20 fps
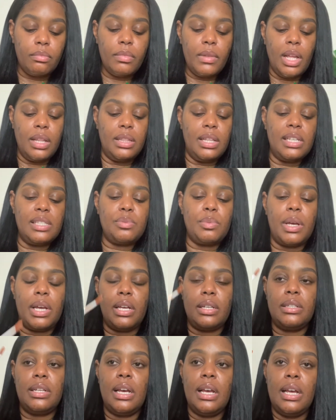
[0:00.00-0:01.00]
This
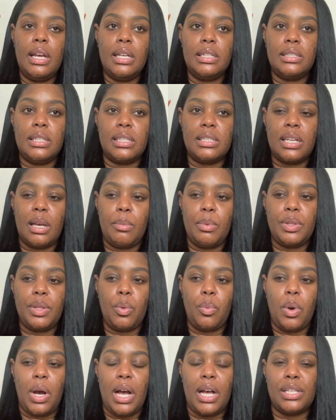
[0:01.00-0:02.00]
one does come with a
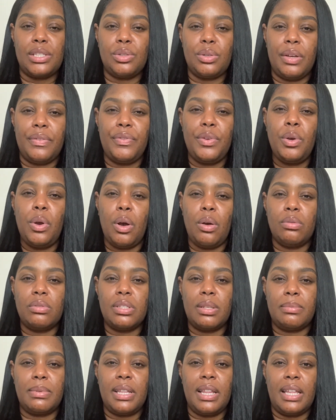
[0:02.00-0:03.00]
wand, so if you own
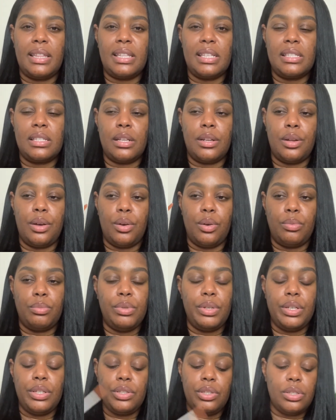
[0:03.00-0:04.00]
something like this at home,
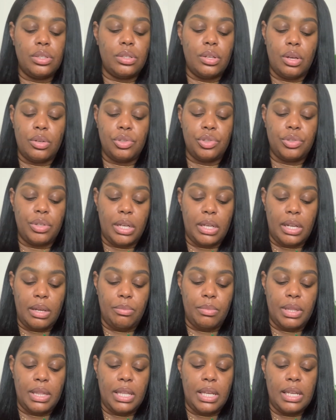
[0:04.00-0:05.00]
you can just go straight
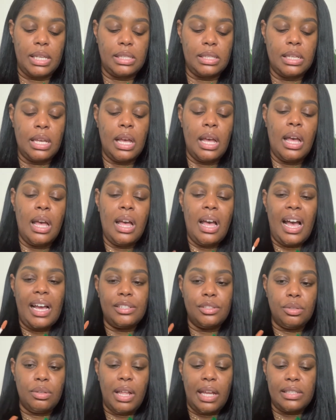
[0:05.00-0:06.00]
in with this. I
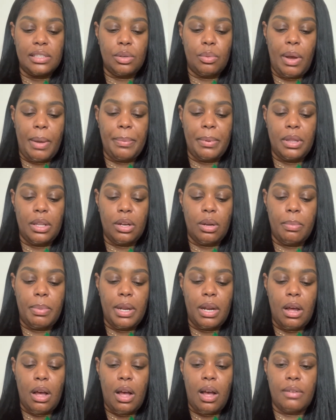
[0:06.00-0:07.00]
do like to wipe a little
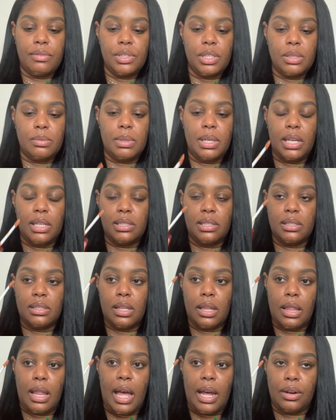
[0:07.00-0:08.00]
bit off just because it's
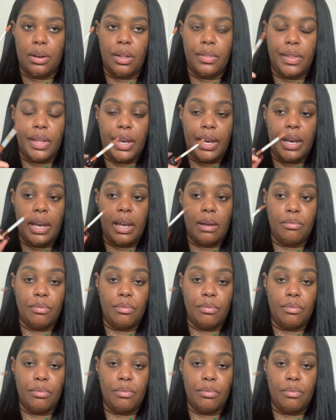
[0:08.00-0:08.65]
a lot on there, and